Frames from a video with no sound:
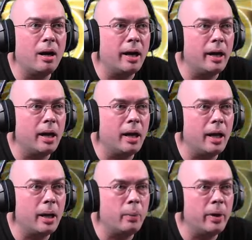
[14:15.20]
Right,
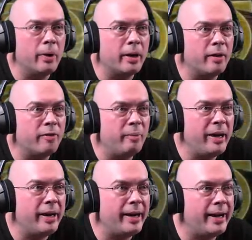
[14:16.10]
uh, where do I go from
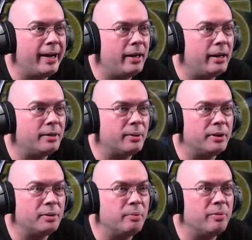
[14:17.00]
here then? Do
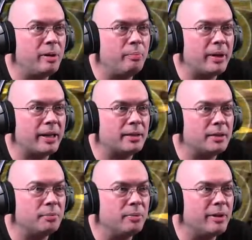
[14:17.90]
I just move up? I guess
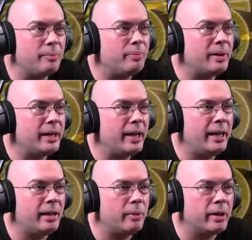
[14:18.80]
I just move up.
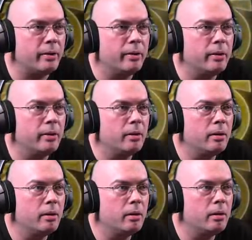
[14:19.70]
Yeah, there we go.
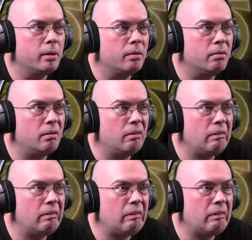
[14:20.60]

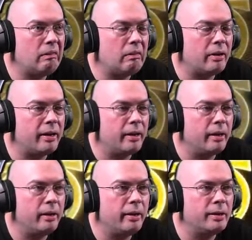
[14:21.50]
Oh,
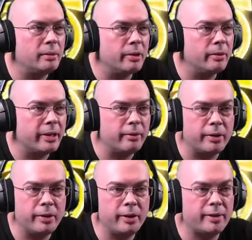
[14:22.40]
okay, so I'm
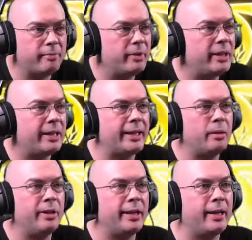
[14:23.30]
like, good.
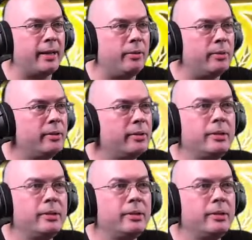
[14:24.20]
like it when I get killed.